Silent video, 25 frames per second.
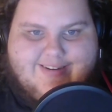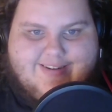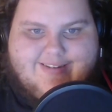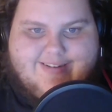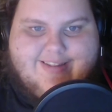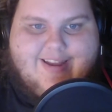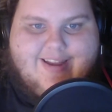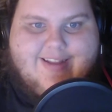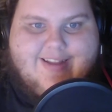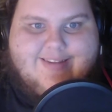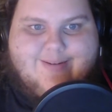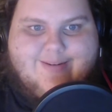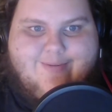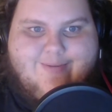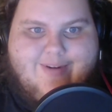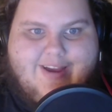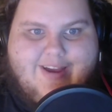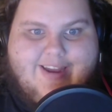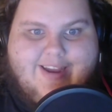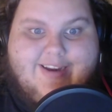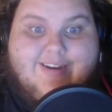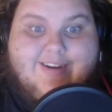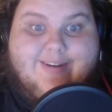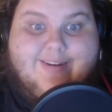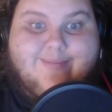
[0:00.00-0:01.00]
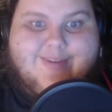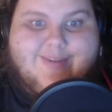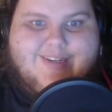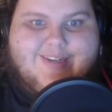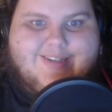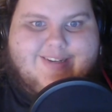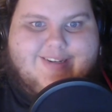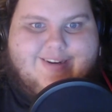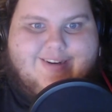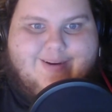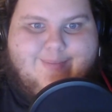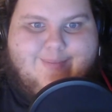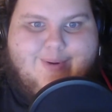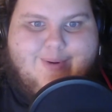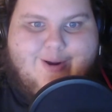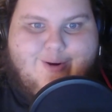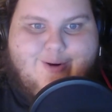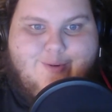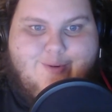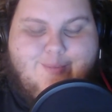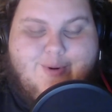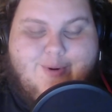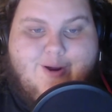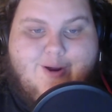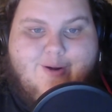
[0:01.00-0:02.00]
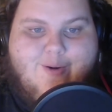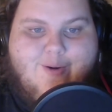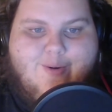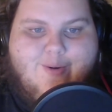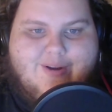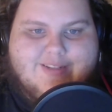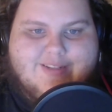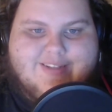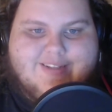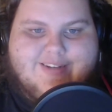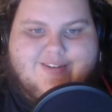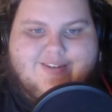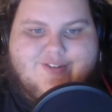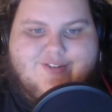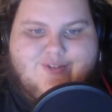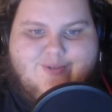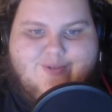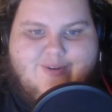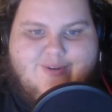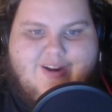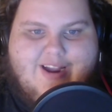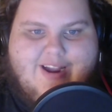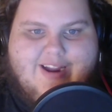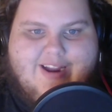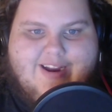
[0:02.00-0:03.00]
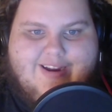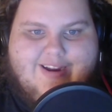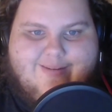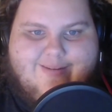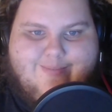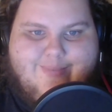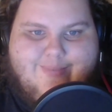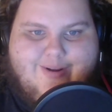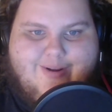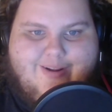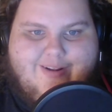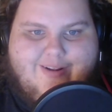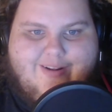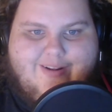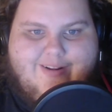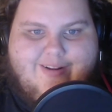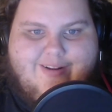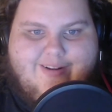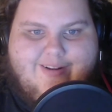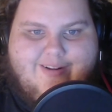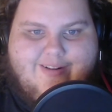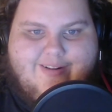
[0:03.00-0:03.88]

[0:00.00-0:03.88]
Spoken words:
That's right, Mr. Popo was in Dragon Ball.